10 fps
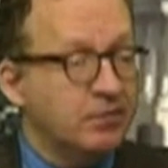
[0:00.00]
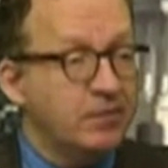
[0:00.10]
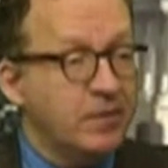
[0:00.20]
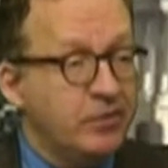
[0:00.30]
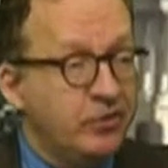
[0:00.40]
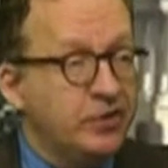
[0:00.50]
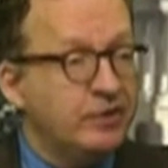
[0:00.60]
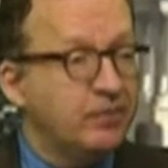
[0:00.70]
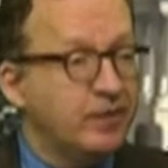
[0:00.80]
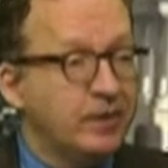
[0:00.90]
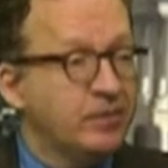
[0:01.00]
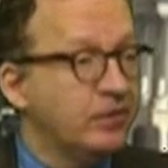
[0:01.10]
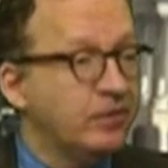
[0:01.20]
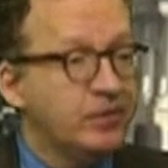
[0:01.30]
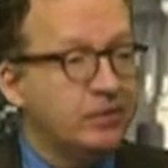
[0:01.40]
immunity from
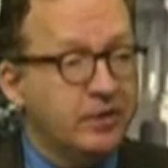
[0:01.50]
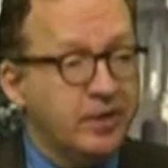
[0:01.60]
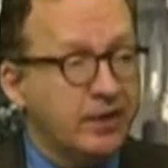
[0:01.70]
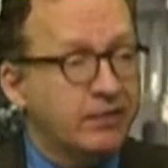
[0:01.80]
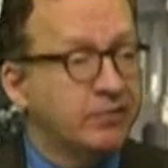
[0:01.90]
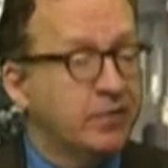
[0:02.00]
liability, and we have